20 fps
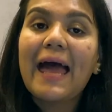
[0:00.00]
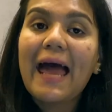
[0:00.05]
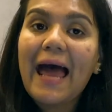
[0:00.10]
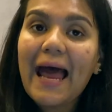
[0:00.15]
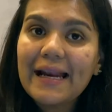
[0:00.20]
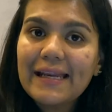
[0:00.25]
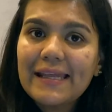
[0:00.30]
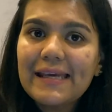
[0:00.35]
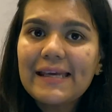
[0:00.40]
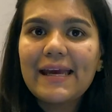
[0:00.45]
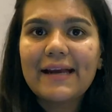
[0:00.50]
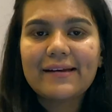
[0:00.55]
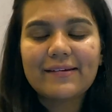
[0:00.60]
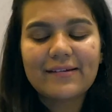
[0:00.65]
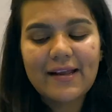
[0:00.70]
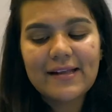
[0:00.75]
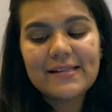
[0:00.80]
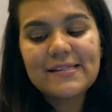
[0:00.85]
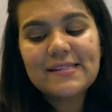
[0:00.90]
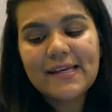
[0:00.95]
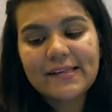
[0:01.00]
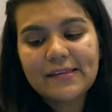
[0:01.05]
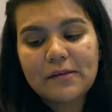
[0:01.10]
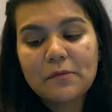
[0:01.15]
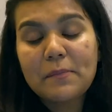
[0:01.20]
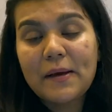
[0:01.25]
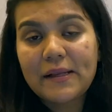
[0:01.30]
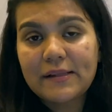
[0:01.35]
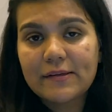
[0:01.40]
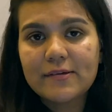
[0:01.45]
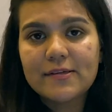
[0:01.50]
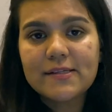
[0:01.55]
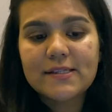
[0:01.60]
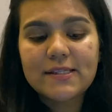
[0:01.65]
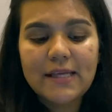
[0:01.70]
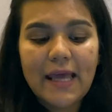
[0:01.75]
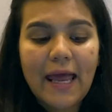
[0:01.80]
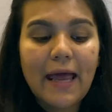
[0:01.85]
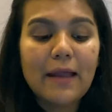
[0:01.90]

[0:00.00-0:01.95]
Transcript: Adding getter and setter methods